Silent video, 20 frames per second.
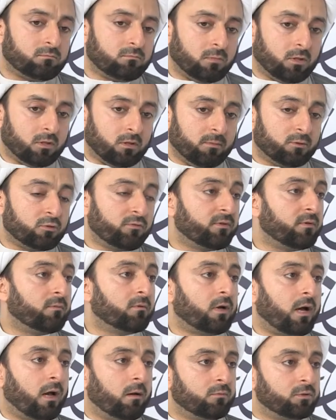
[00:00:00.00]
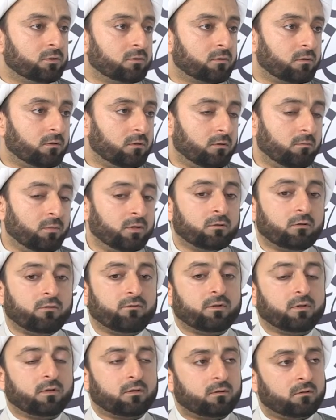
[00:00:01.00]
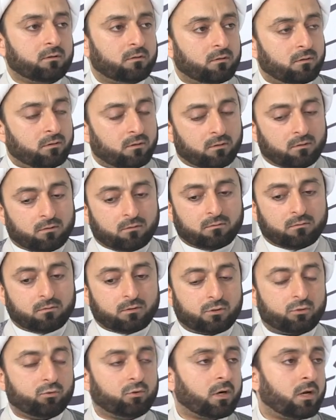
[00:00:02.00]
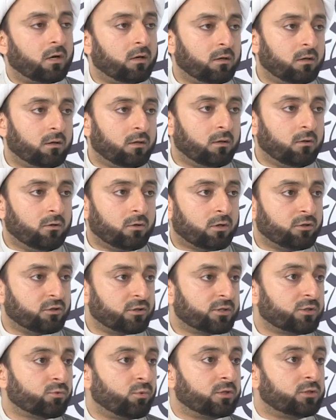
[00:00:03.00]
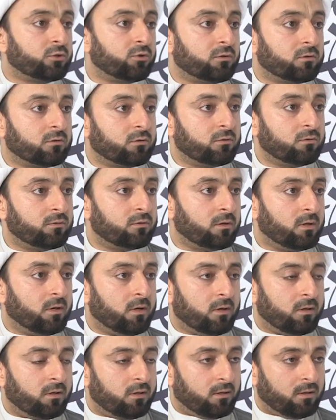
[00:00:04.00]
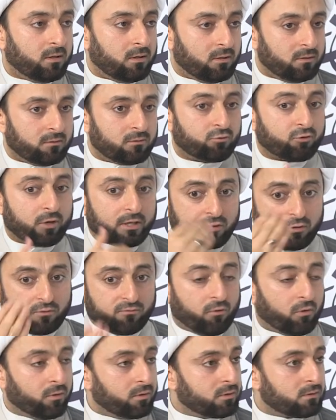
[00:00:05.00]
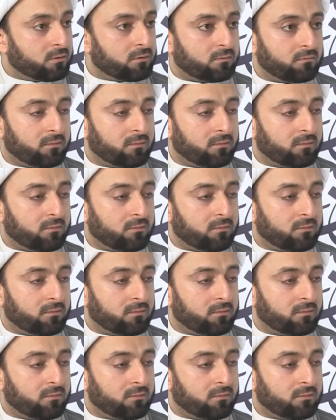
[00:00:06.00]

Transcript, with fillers: in the middle of the hamd, in the middle of the uh, surah, you can just switch to, to uh, to raise your voice.